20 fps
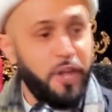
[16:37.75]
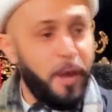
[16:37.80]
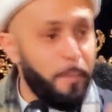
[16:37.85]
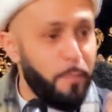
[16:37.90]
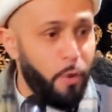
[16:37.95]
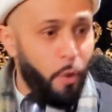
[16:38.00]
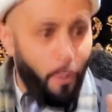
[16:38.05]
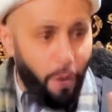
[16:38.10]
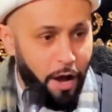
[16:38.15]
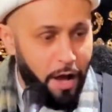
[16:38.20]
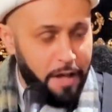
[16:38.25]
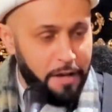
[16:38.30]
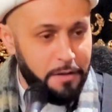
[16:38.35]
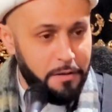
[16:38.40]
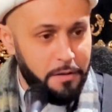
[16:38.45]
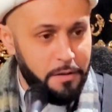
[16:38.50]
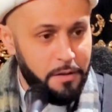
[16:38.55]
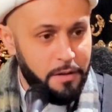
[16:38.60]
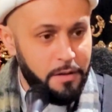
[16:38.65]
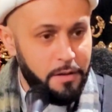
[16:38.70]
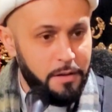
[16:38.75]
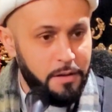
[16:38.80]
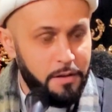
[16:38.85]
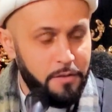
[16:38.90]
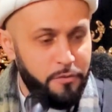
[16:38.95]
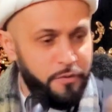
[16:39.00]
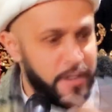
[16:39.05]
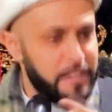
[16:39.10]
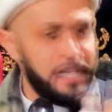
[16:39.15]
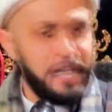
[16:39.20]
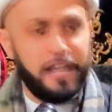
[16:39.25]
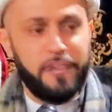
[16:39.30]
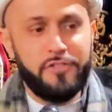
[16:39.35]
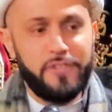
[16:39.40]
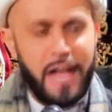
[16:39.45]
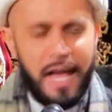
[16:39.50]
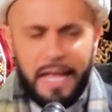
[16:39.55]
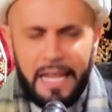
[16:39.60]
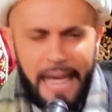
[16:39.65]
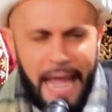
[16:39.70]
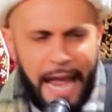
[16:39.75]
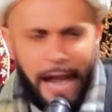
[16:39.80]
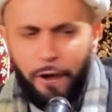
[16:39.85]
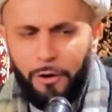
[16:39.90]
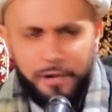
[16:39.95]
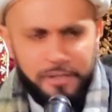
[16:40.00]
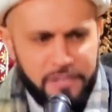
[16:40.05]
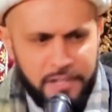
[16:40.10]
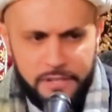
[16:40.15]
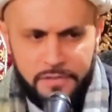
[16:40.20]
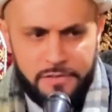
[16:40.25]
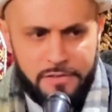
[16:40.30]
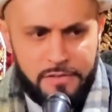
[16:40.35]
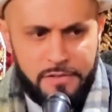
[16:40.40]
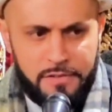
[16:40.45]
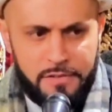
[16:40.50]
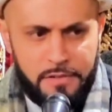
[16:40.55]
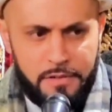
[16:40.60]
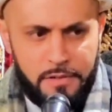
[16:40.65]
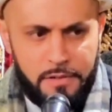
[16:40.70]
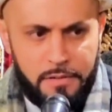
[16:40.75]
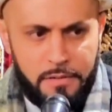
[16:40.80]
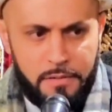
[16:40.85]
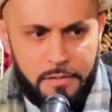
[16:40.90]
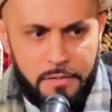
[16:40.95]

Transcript: Number one, Fadak is not inheritance.